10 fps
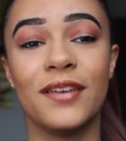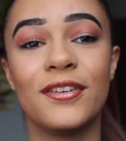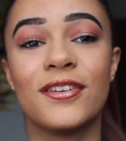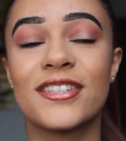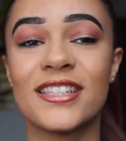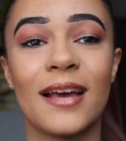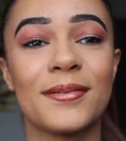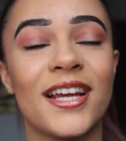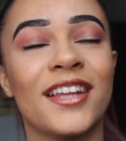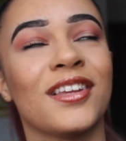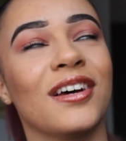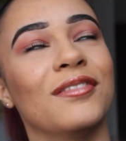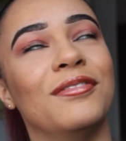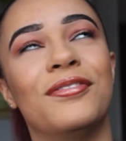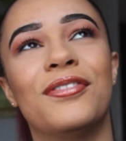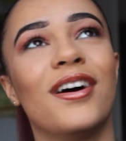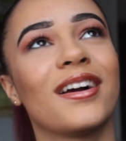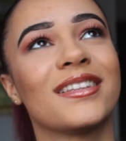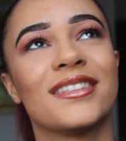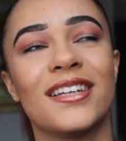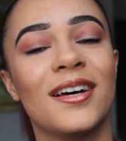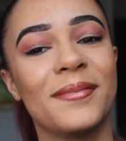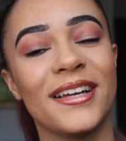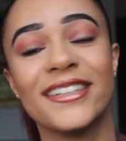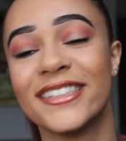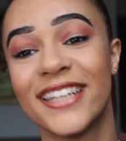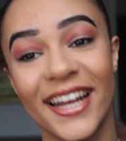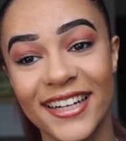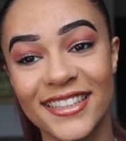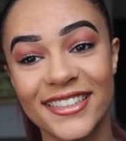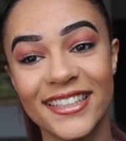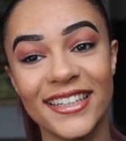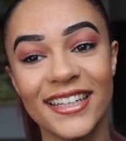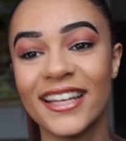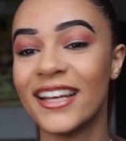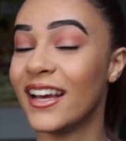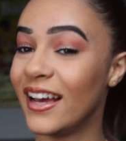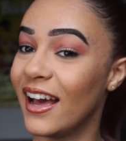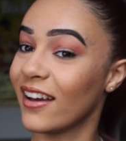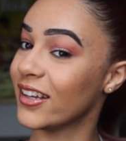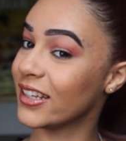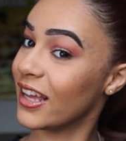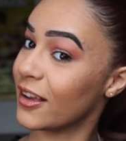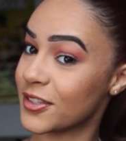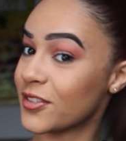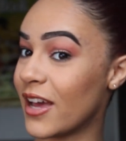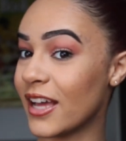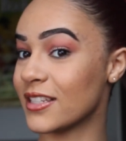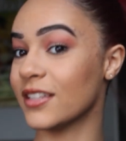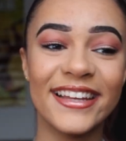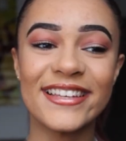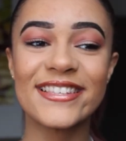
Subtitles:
Even though Snapchat done fucked up and changed it, I can't lie, I'm still active.